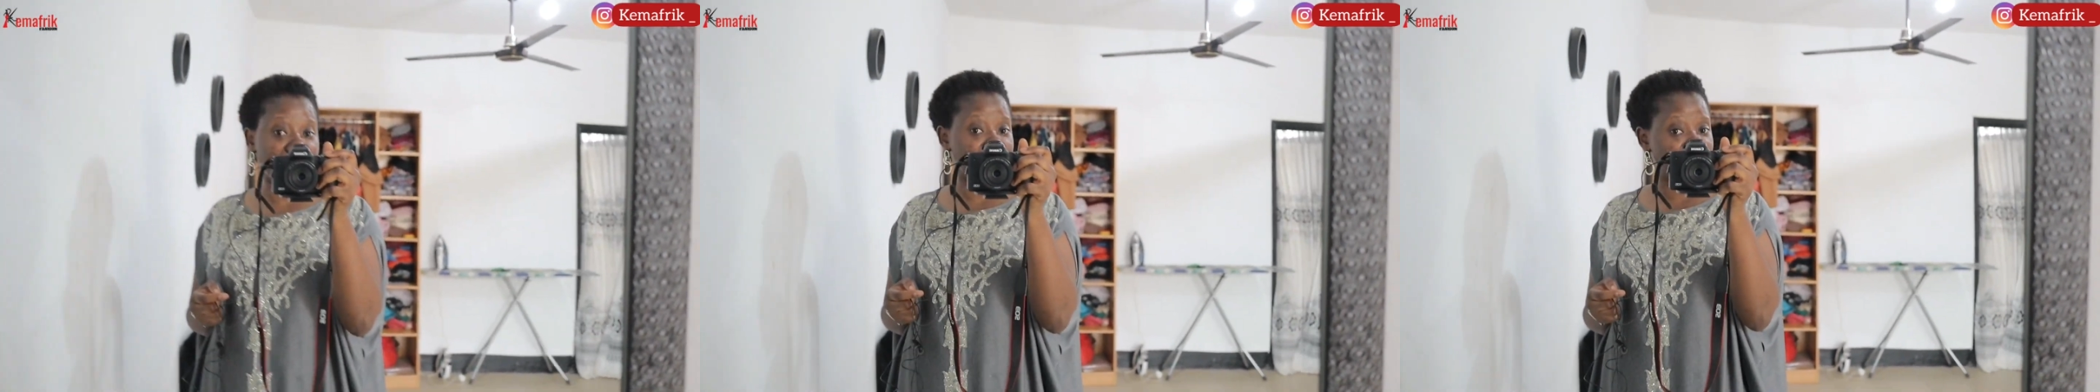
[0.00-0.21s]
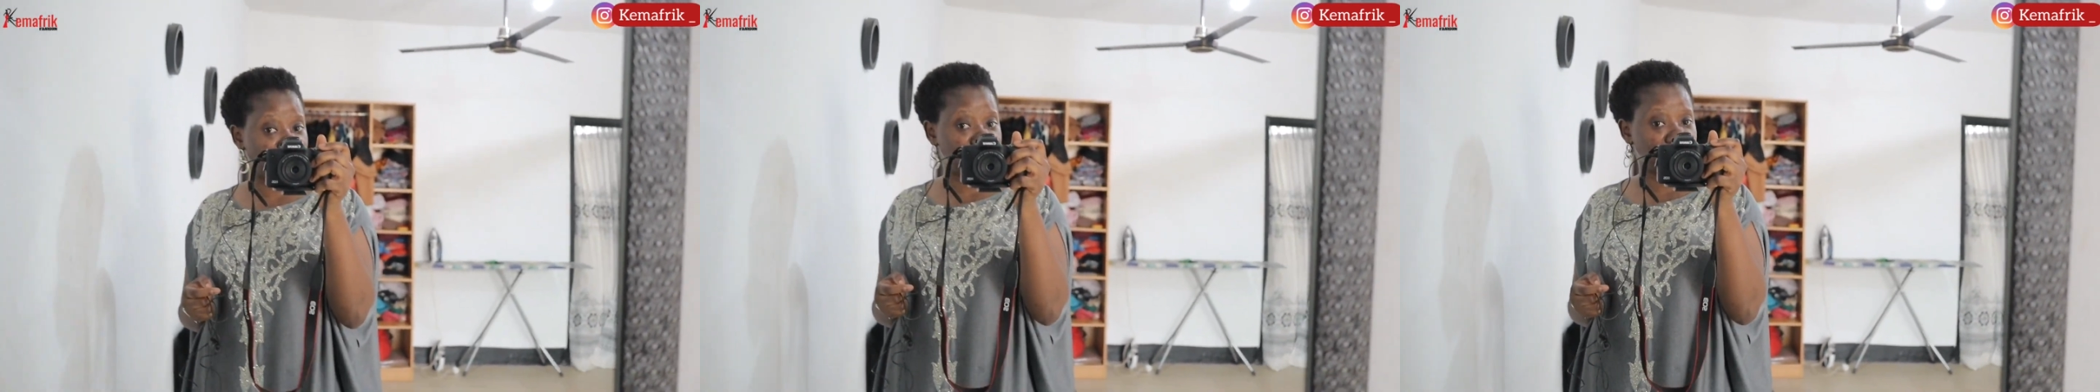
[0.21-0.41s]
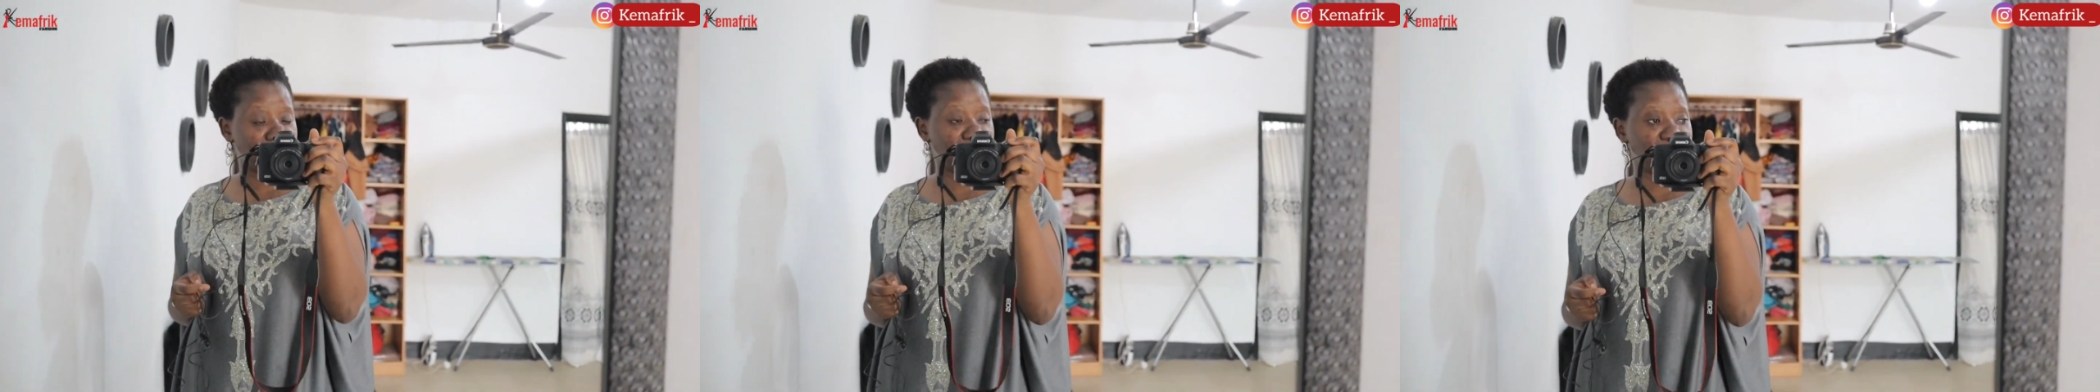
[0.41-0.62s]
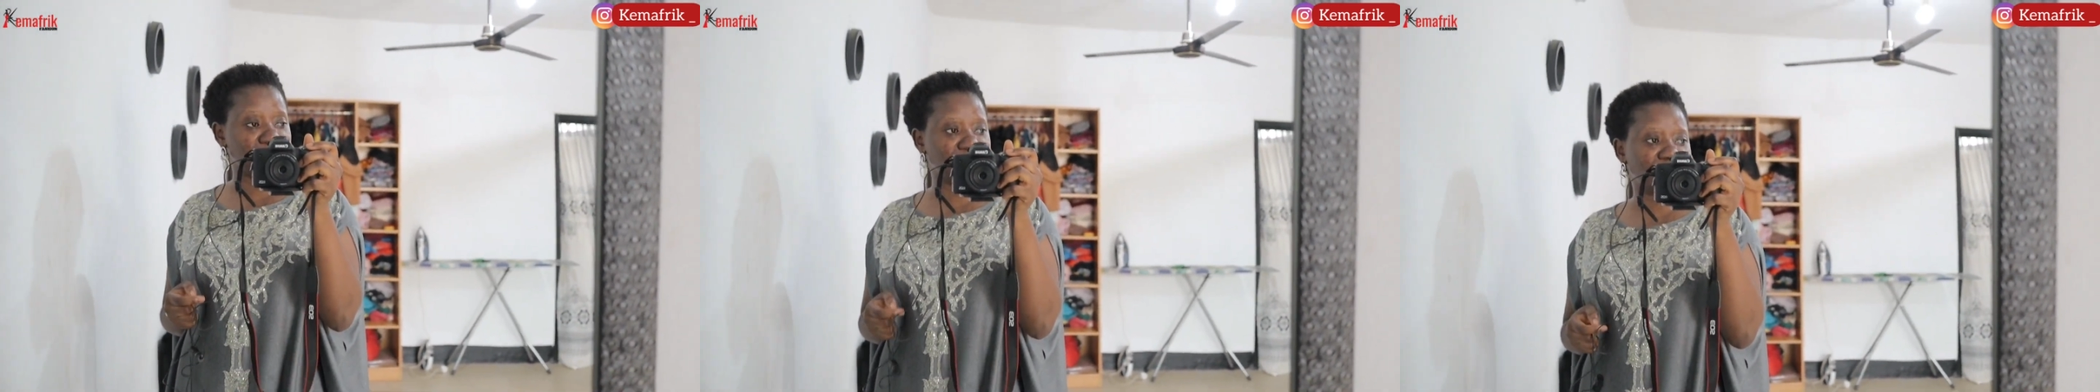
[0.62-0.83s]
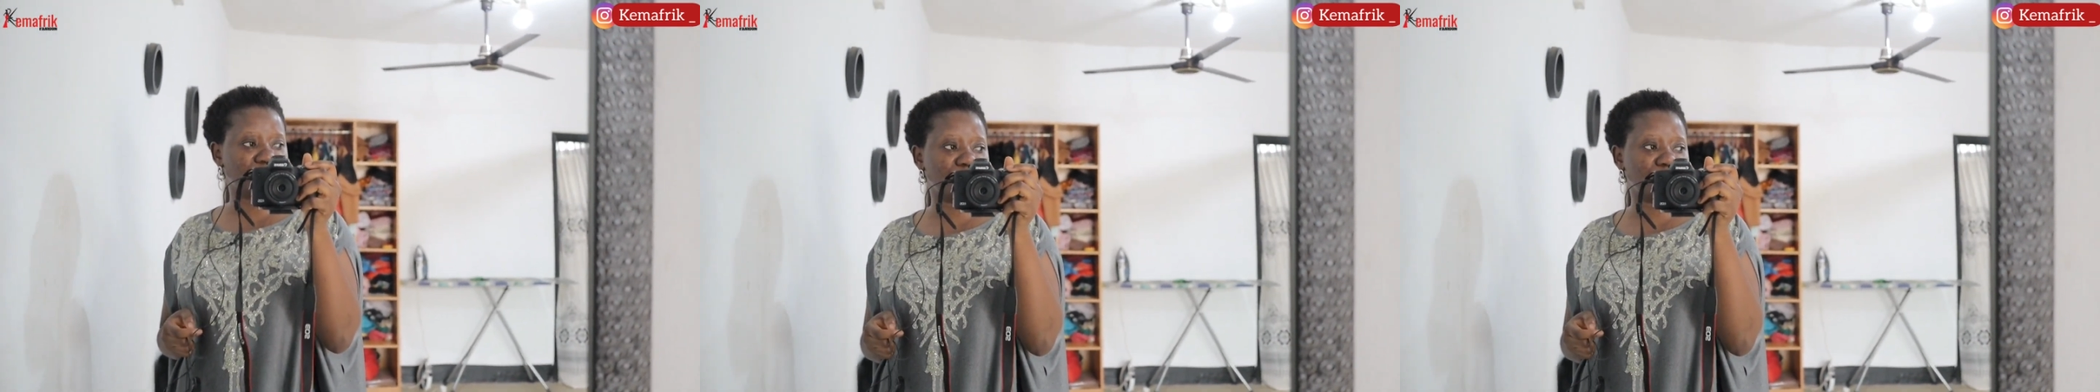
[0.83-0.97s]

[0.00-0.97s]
I hope you're good and